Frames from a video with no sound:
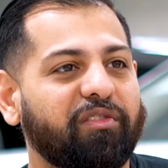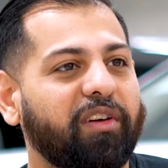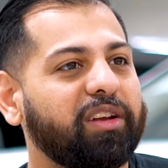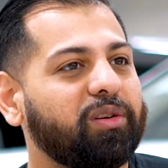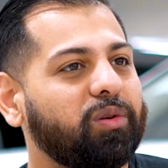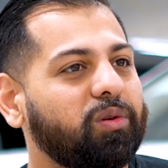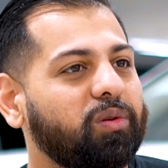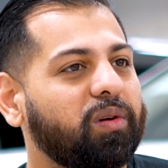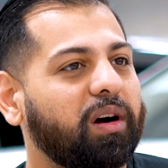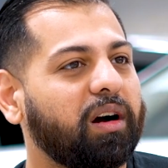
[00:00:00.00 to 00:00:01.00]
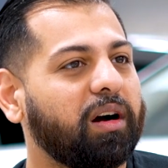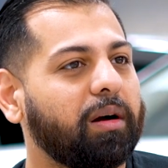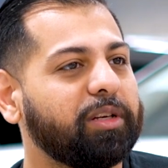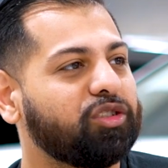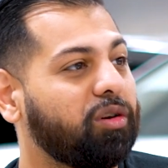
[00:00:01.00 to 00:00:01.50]
friend who
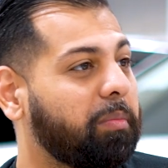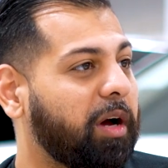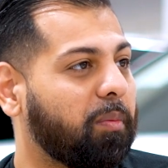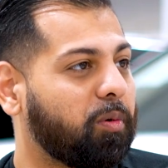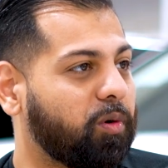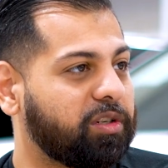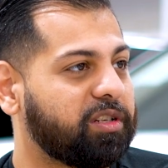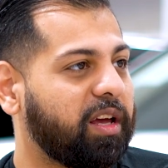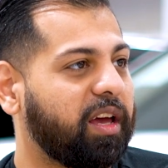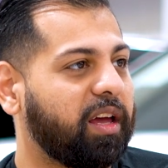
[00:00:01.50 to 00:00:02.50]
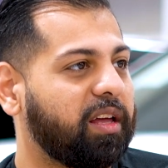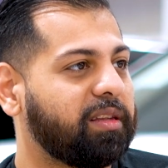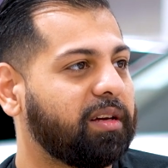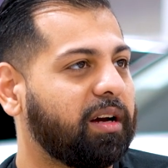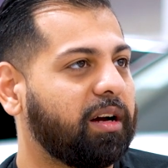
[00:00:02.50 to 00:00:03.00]
he's trying to buy a Porsche,
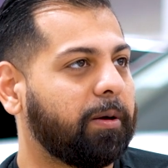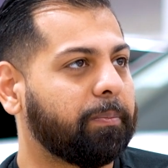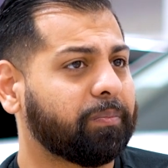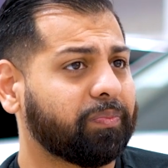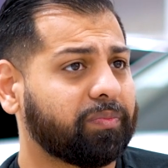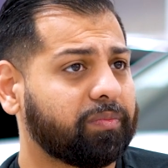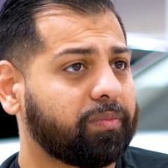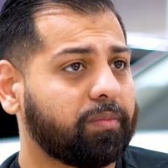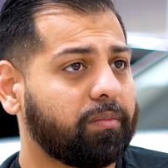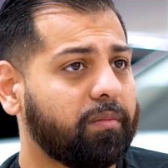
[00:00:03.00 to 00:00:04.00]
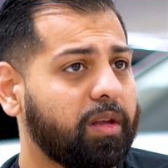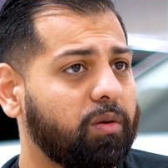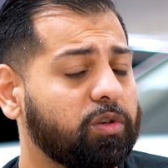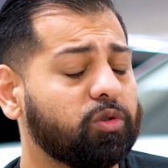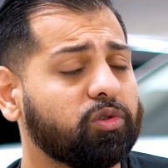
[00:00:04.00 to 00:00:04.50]
and
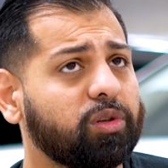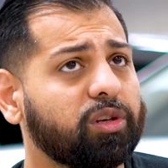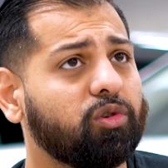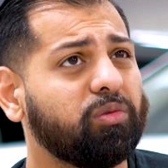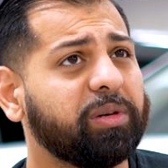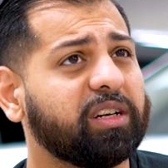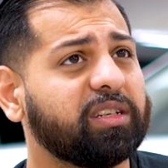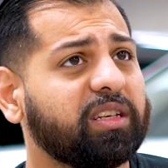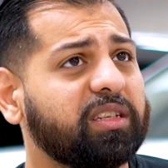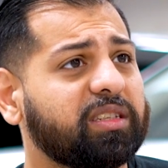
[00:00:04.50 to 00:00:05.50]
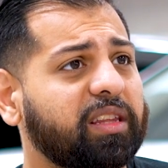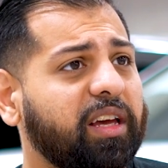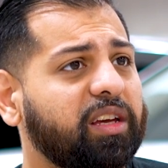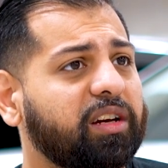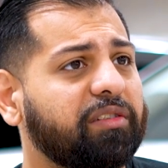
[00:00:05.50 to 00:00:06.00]
which was really cool because he
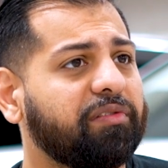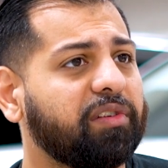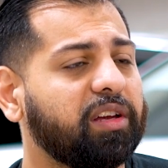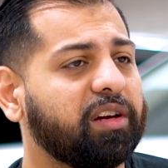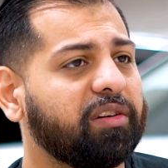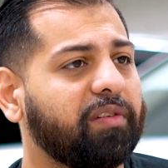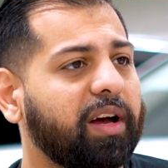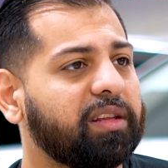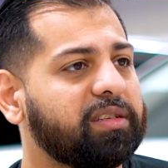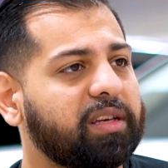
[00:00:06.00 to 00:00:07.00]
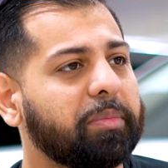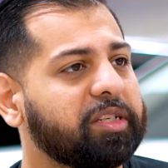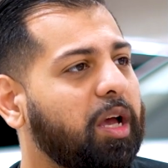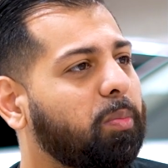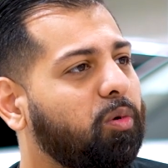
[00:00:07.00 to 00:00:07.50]
said that he could find the
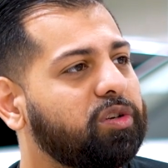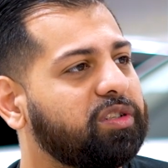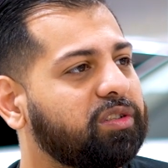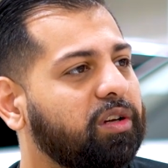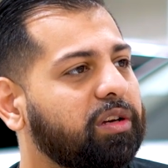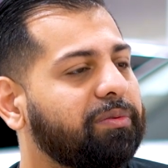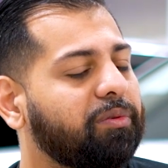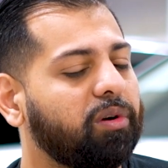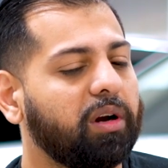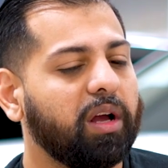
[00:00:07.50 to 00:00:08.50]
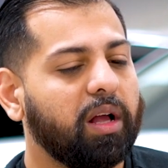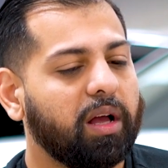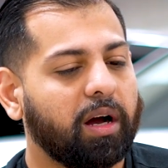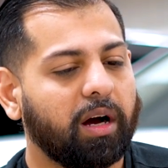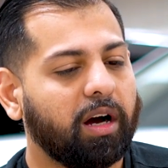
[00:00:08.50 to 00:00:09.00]
same exact Porsche he's looking for.
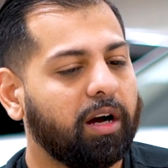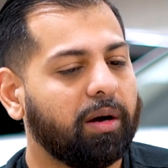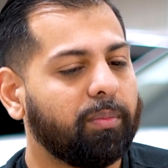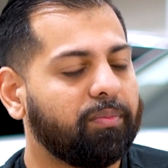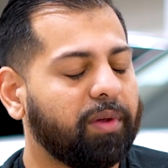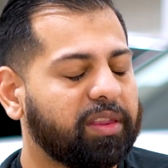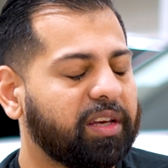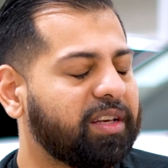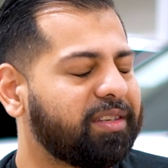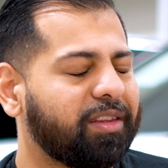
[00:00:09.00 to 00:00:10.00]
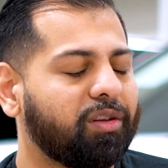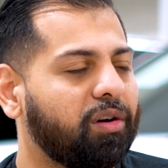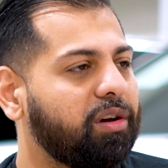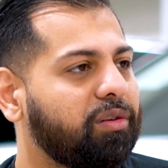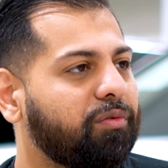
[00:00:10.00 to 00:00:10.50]
I think he said
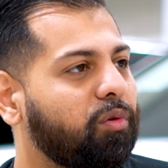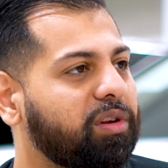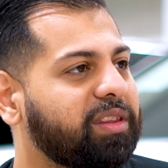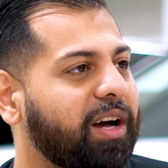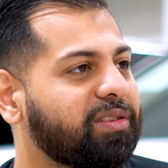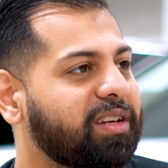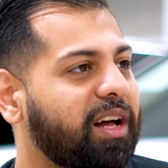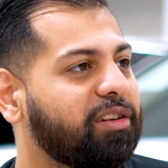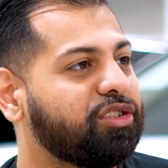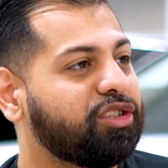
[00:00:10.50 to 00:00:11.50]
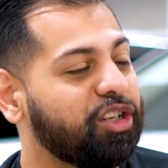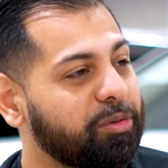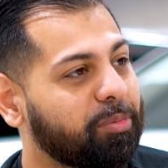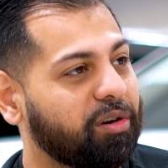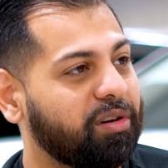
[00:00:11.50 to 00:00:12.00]
$30,000 to $40,000
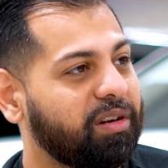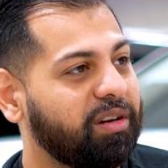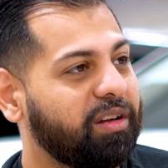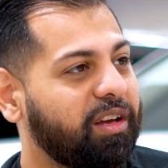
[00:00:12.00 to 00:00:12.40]
cheaper